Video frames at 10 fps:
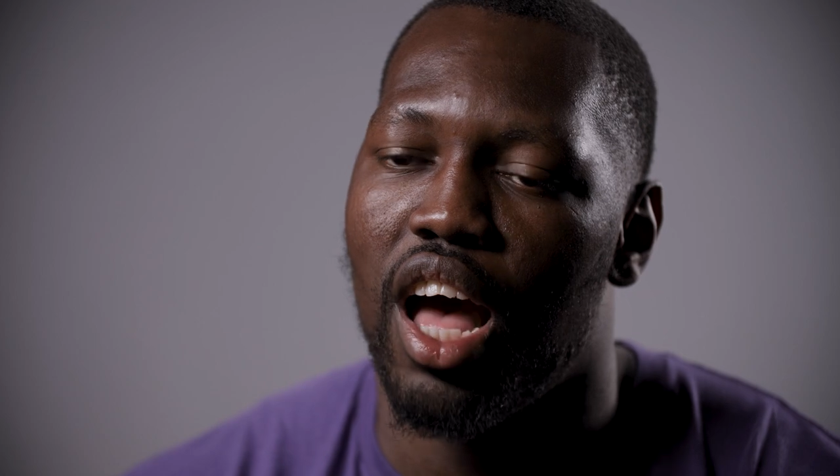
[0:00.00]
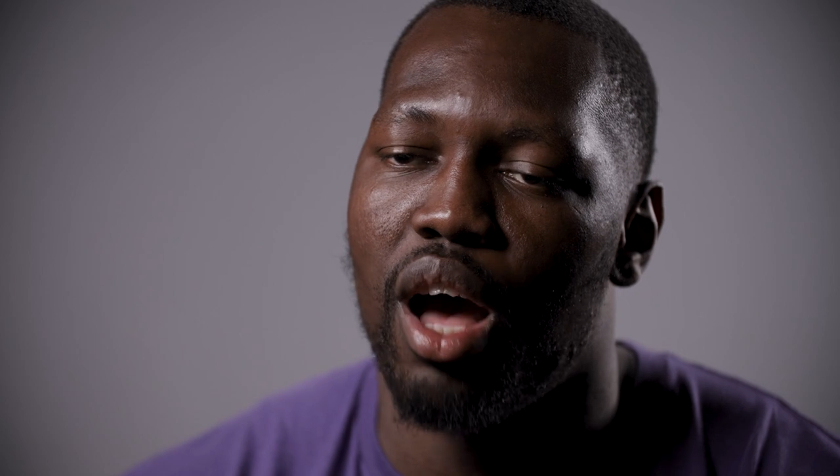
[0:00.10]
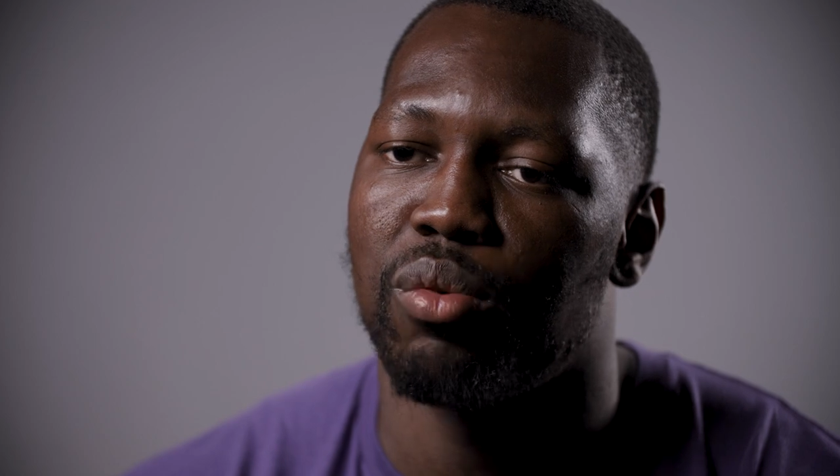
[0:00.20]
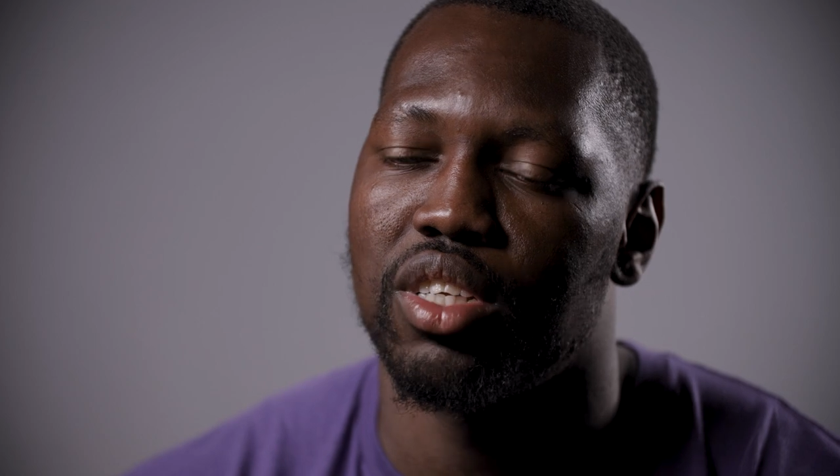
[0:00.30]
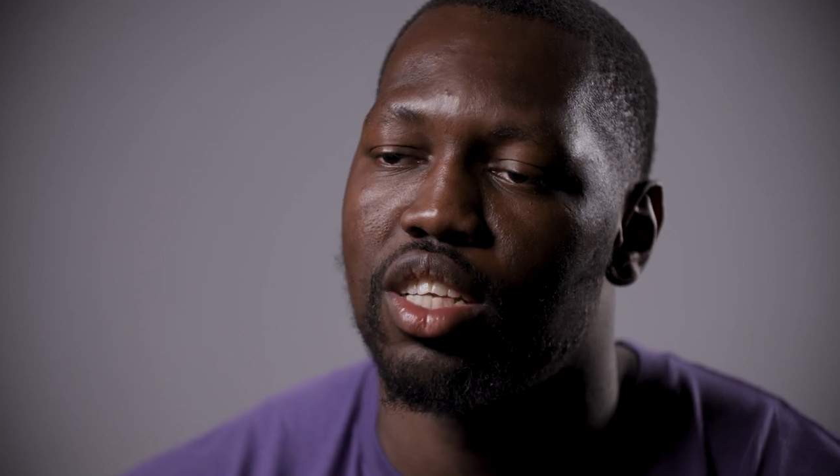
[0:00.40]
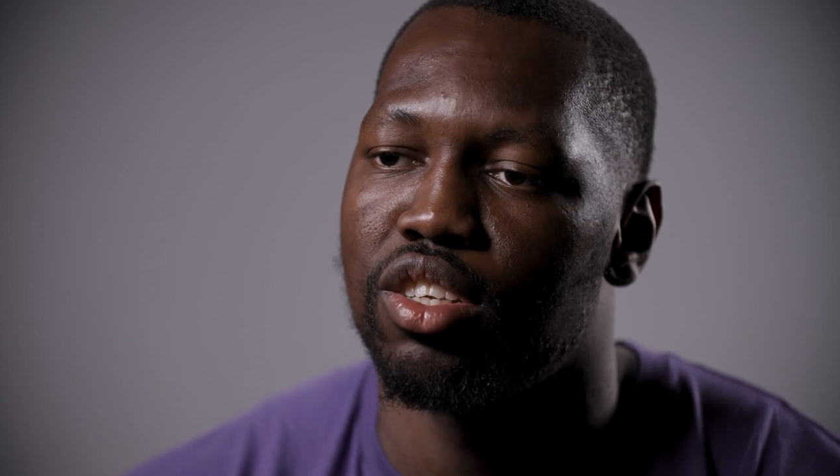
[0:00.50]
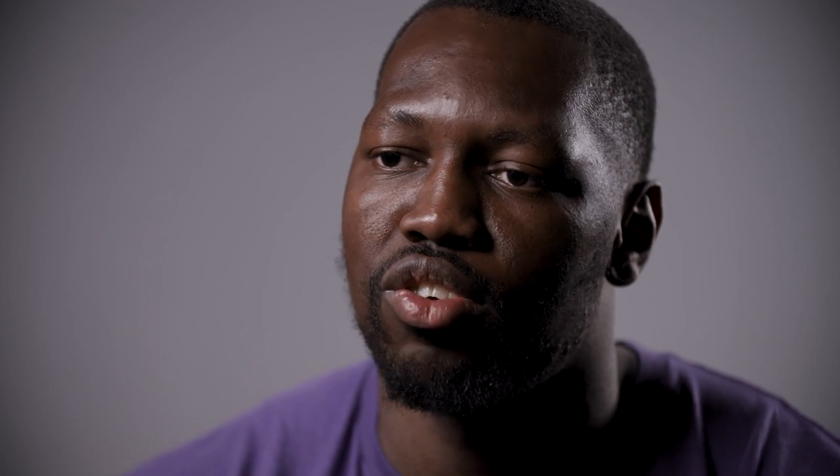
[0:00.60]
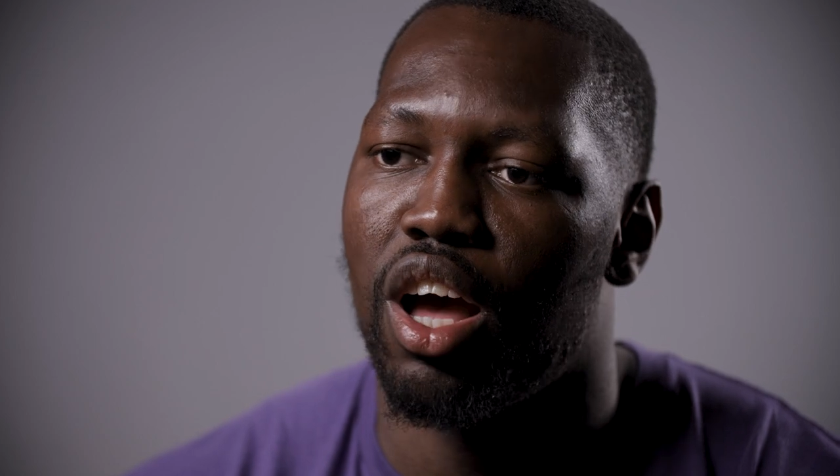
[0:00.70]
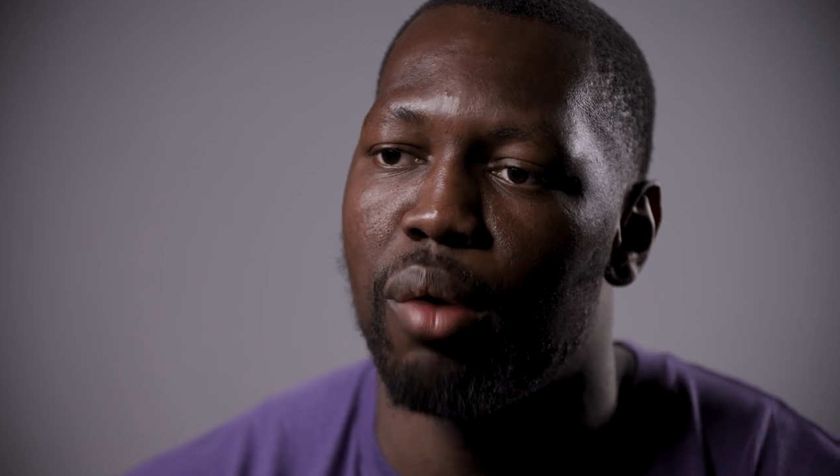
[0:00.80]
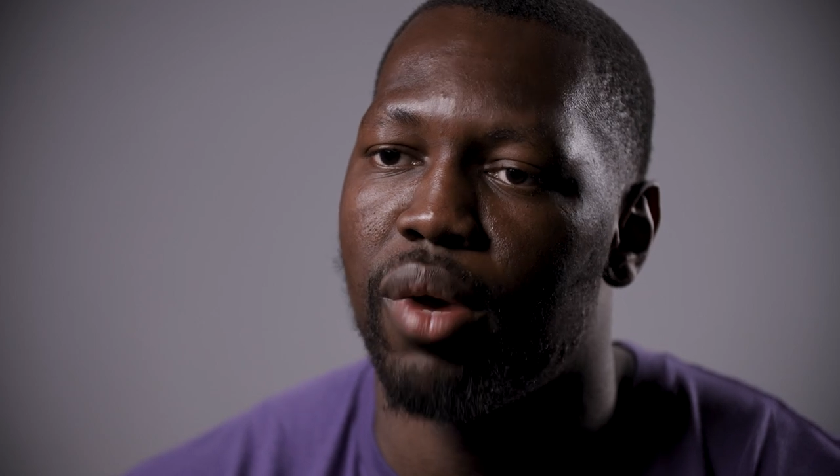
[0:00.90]
I always
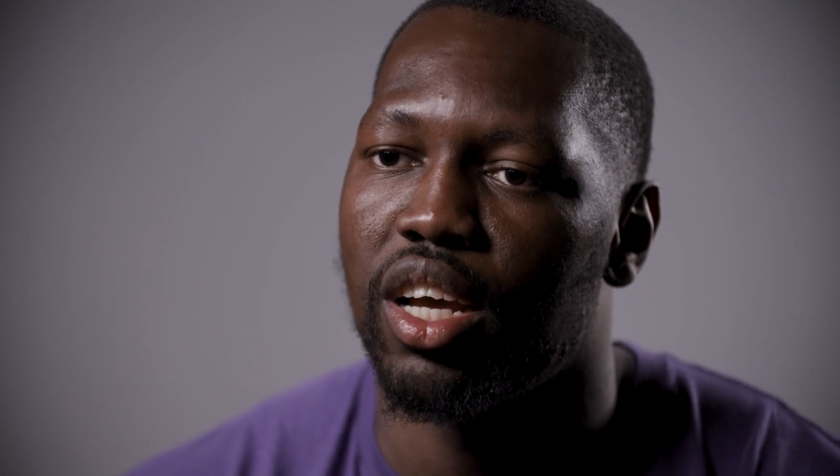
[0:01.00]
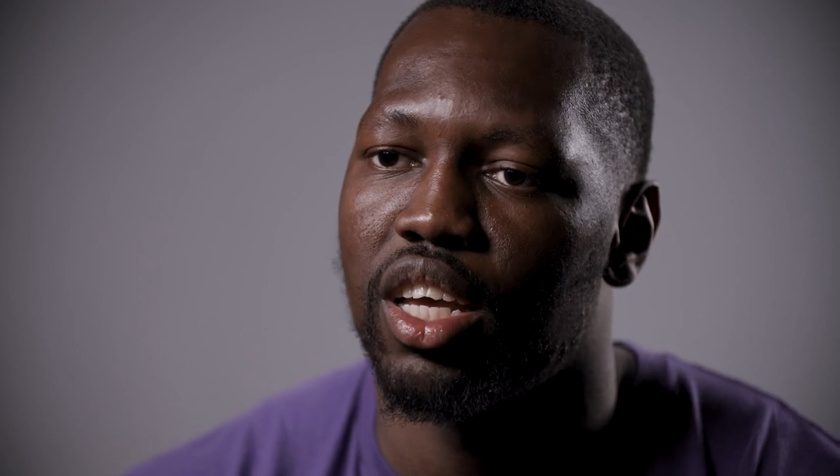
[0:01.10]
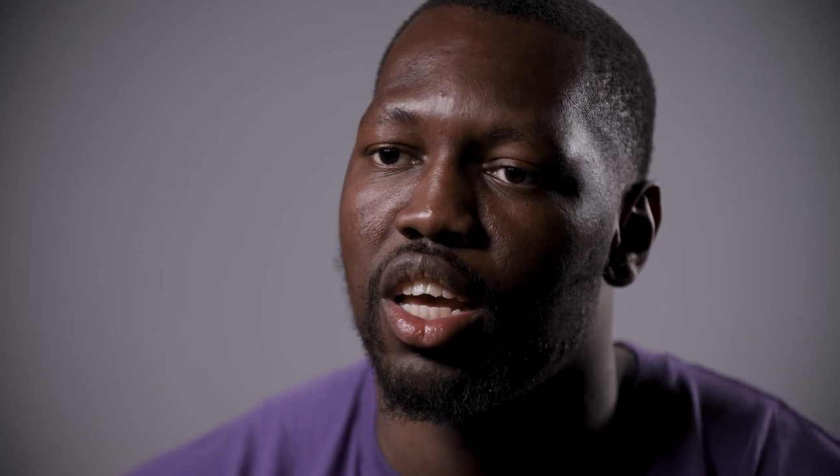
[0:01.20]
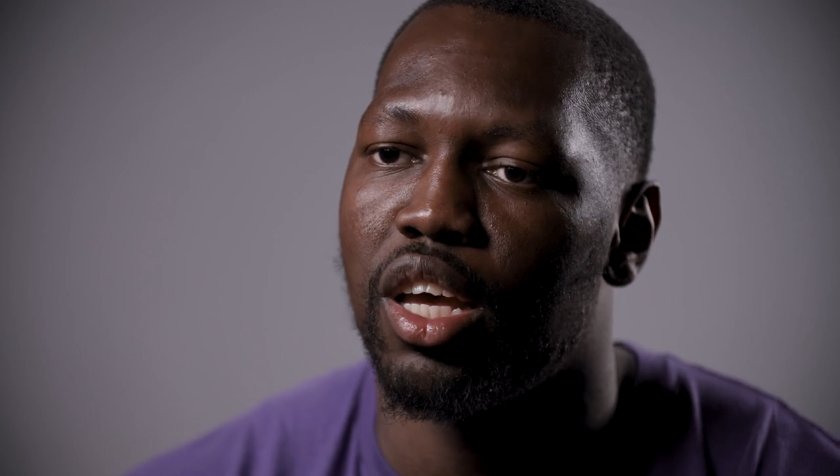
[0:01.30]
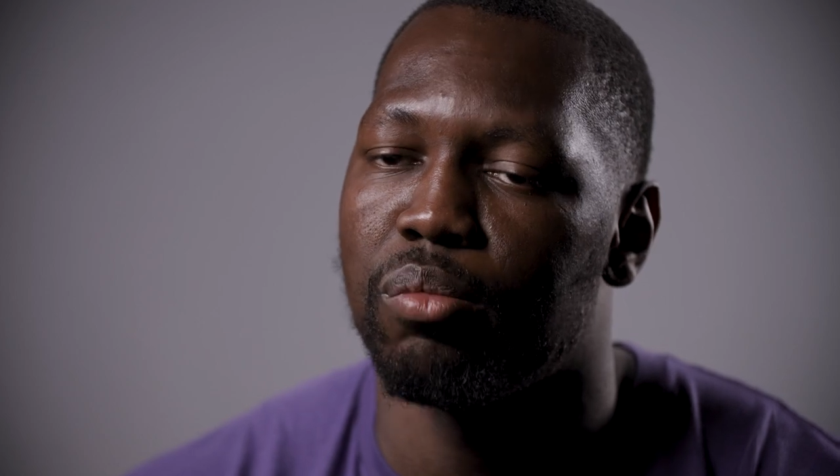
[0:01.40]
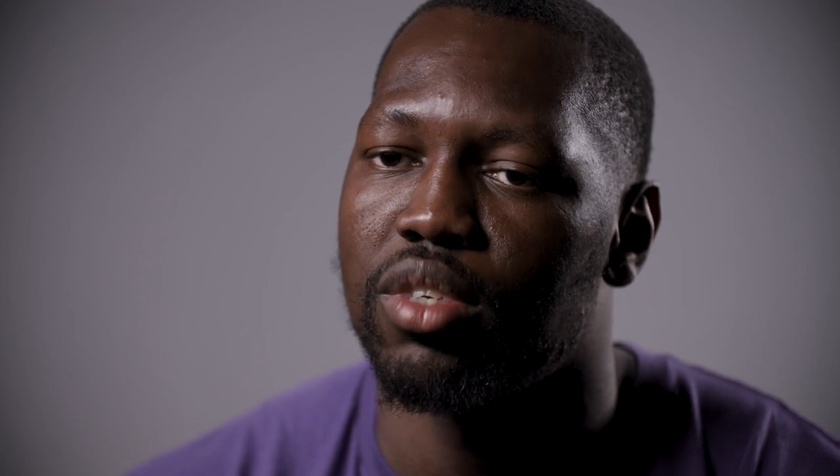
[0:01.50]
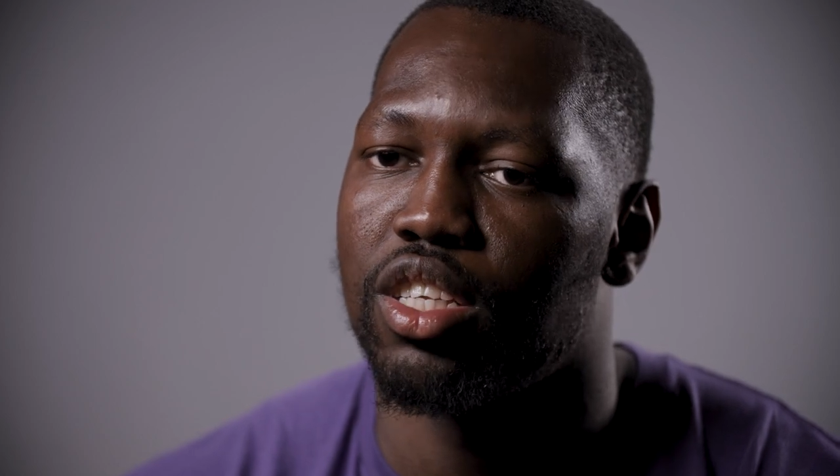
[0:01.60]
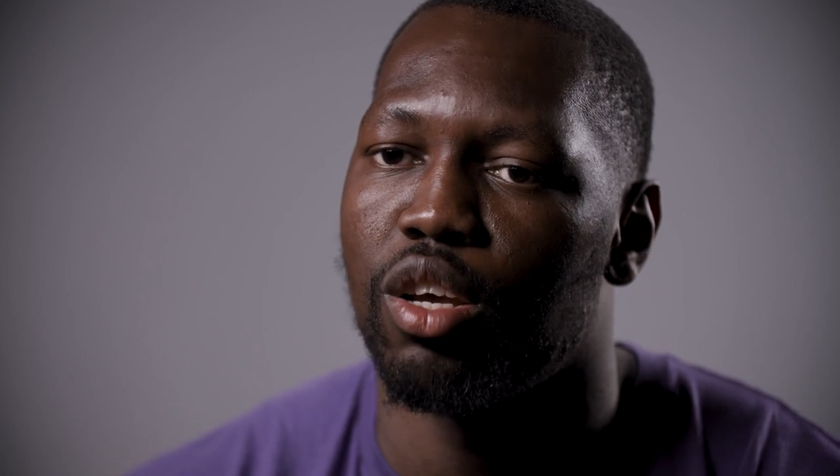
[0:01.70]
describe my game as